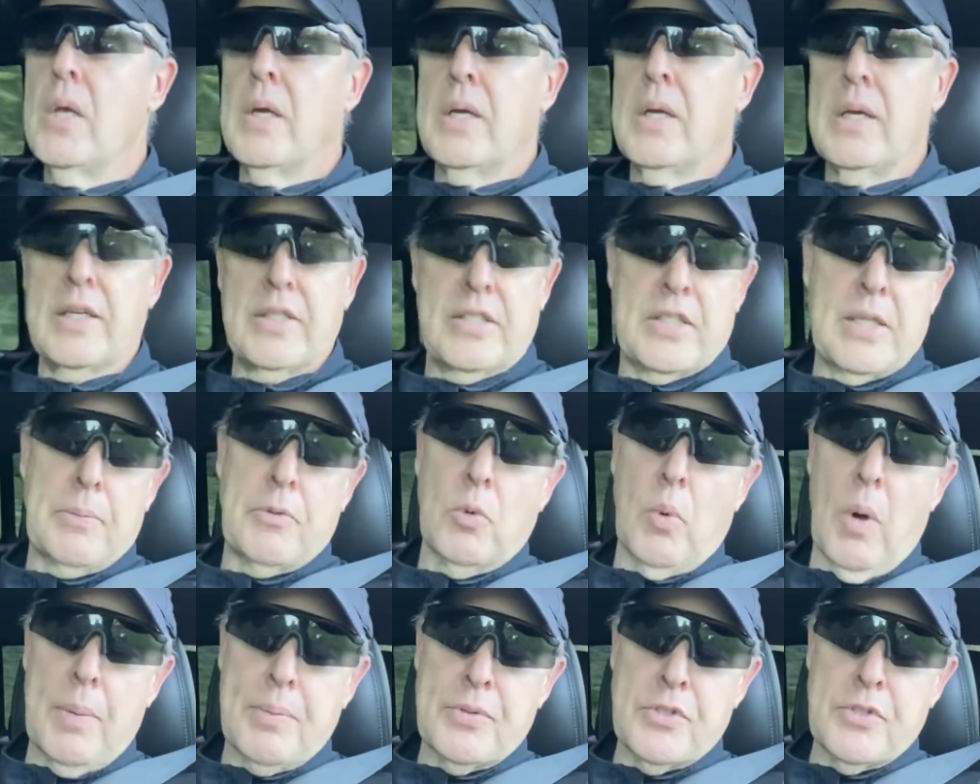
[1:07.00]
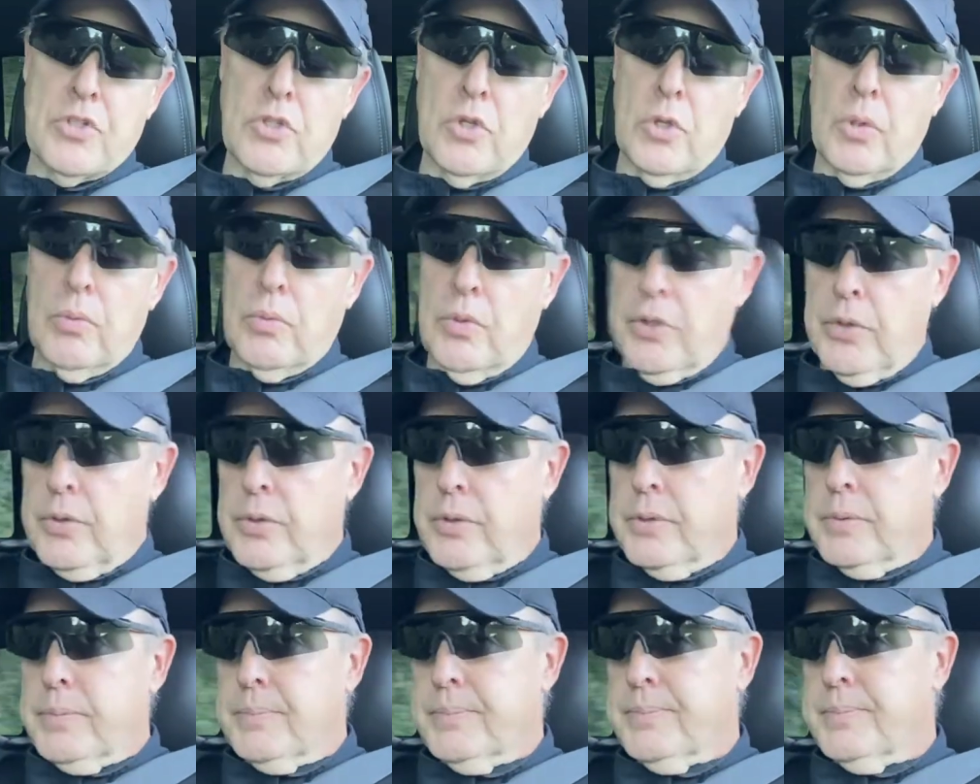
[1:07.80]
except the weapons look real.
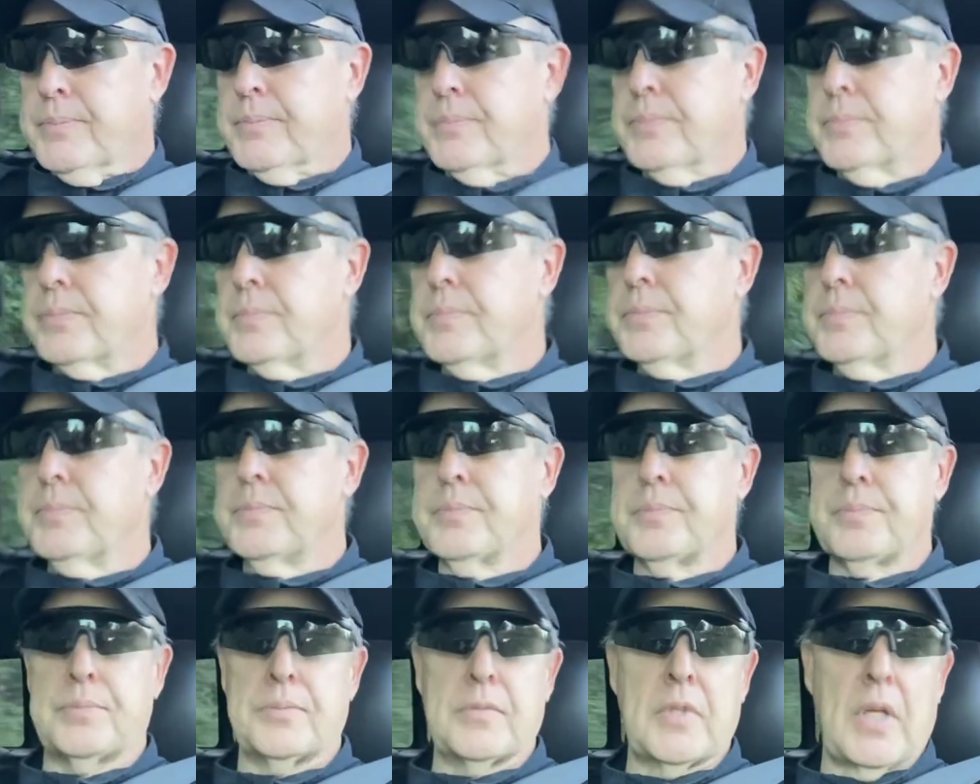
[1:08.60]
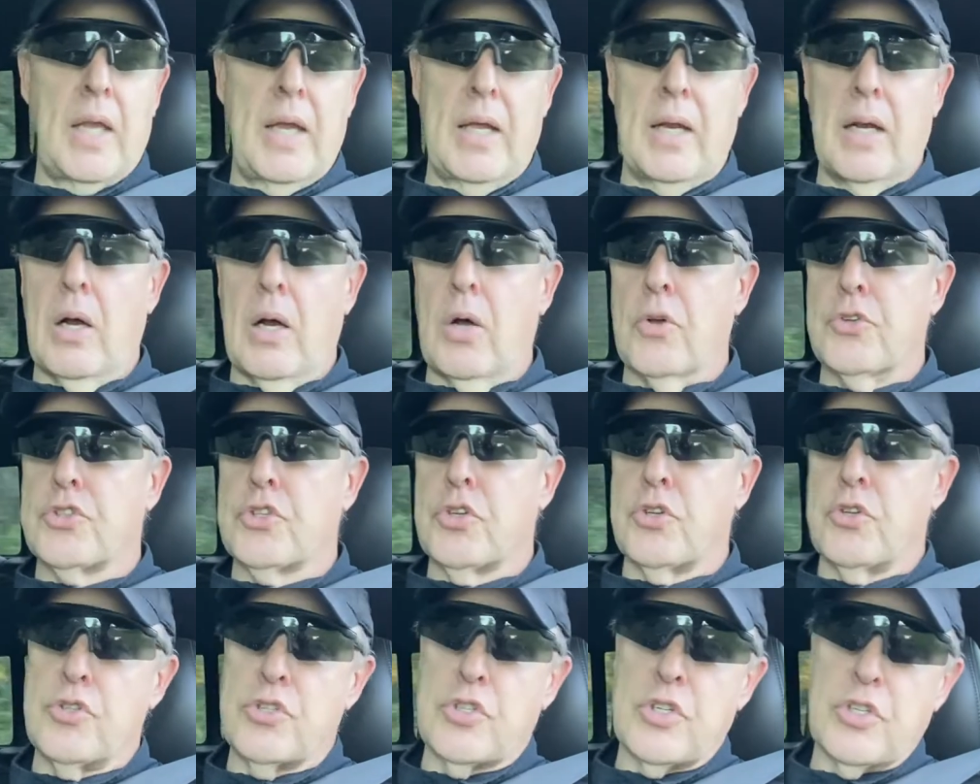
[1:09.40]
And
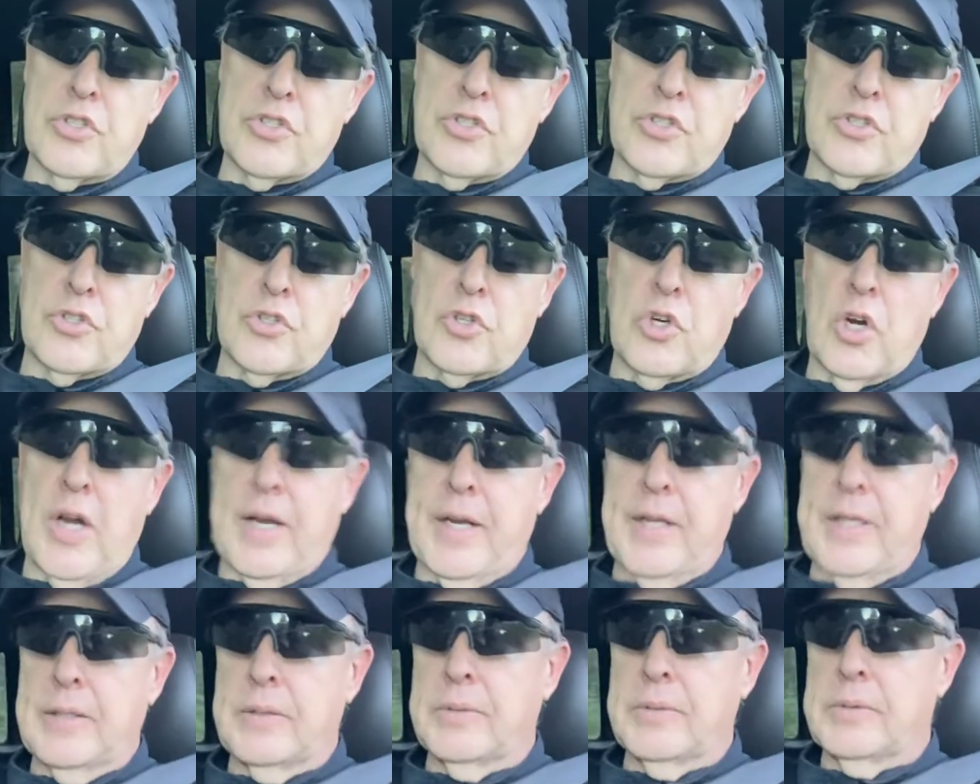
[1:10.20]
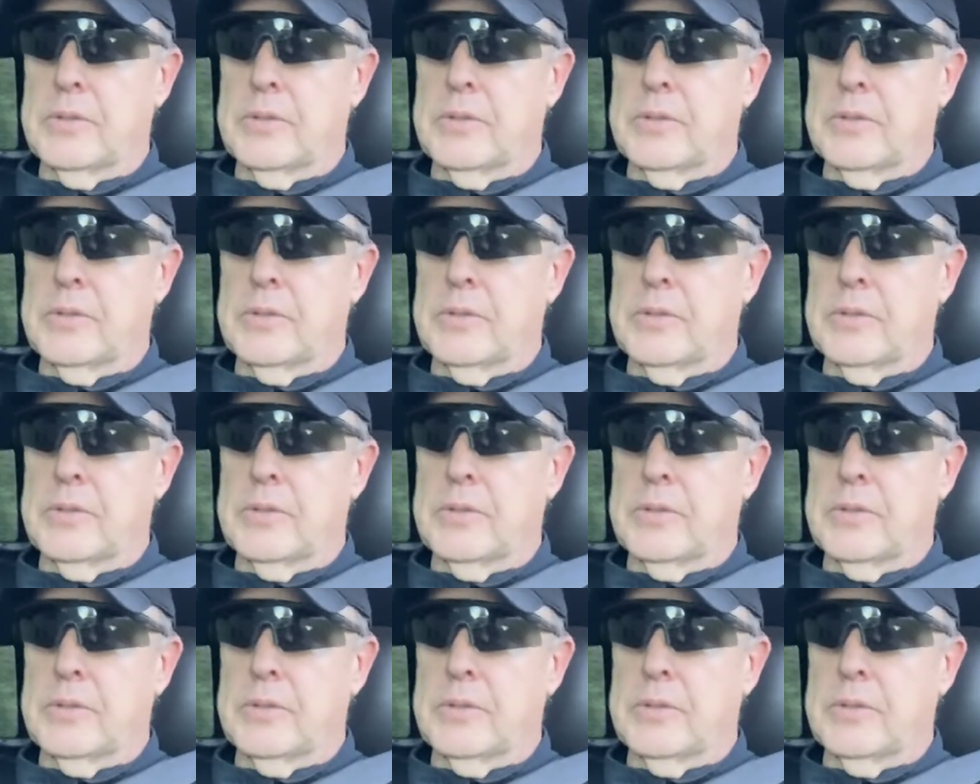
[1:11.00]
also use it as a training.